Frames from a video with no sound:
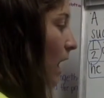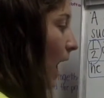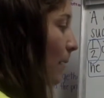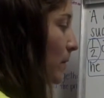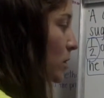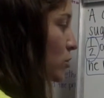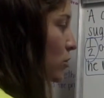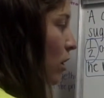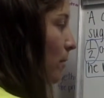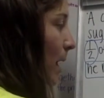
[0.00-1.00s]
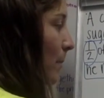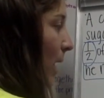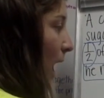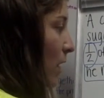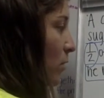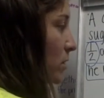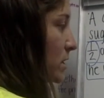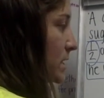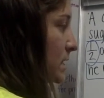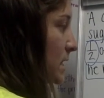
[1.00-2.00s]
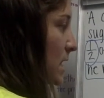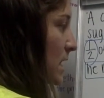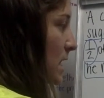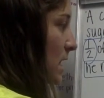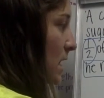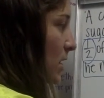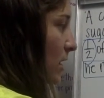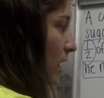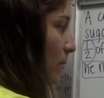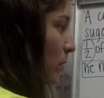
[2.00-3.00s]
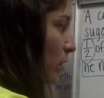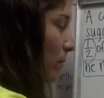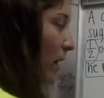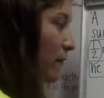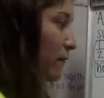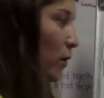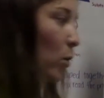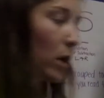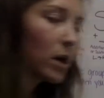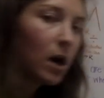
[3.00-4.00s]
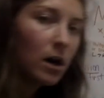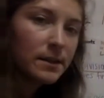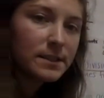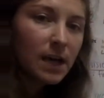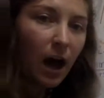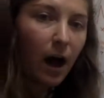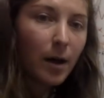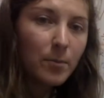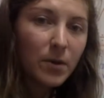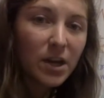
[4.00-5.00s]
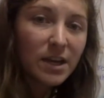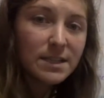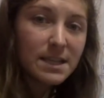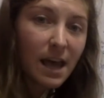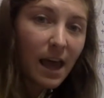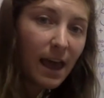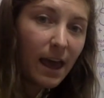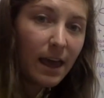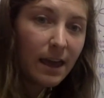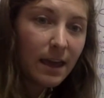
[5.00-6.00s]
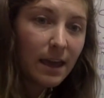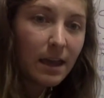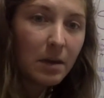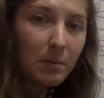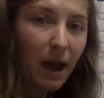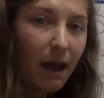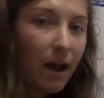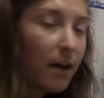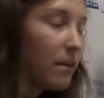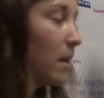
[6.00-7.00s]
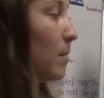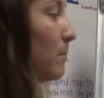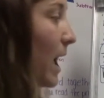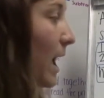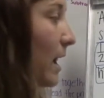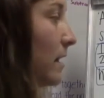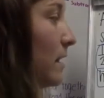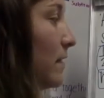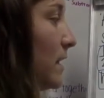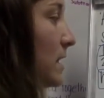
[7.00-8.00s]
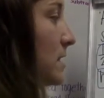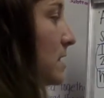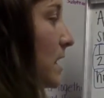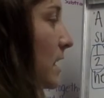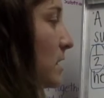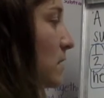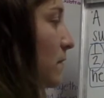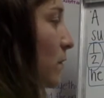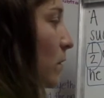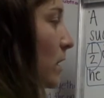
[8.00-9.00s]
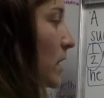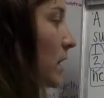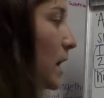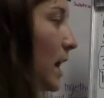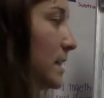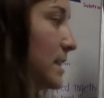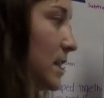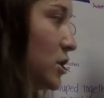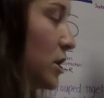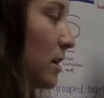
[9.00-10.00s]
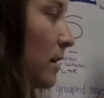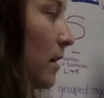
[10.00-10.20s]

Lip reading: I'm going to draw my backwards C here and put my 4 on top because the A in MAD then stands for addition.